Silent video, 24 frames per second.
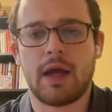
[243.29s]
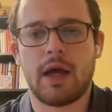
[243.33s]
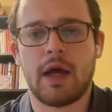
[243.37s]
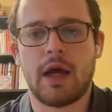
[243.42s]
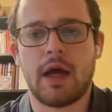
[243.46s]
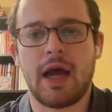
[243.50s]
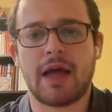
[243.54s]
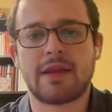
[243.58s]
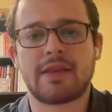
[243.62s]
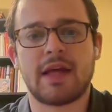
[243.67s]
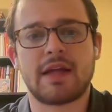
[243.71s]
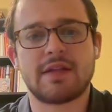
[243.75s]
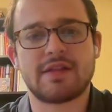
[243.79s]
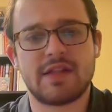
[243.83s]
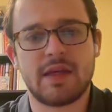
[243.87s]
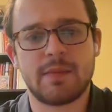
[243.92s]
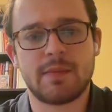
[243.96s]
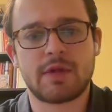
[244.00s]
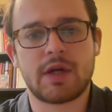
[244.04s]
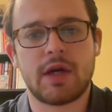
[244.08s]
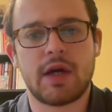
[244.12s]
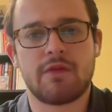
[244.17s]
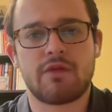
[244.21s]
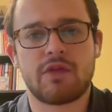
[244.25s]
at that
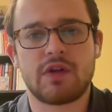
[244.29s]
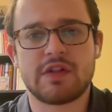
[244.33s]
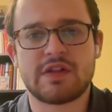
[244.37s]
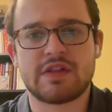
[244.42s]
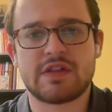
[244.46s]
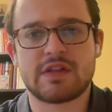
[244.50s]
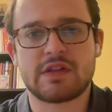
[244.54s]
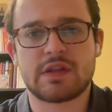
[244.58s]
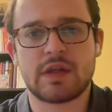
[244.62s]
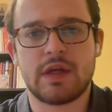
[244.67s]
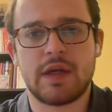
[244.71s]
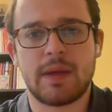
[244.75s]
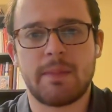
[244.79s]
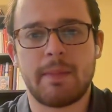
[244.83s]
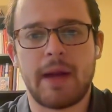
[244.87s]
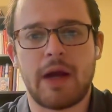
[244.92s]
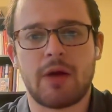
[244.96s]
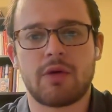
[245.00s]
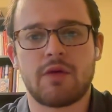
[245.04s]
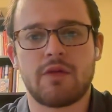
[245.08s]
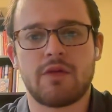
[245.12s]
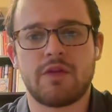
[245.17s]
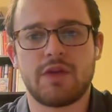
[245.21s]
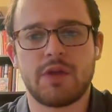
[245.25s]
same conference in
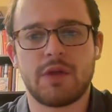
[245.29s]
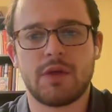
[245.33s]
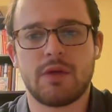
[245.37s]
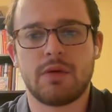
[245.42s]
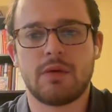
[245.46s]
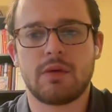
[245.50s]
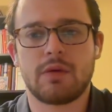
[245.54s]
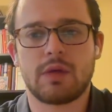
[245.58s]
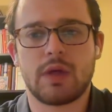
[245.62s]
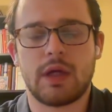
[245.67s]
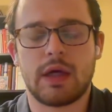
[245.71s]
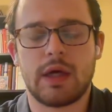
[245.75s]
Mountain View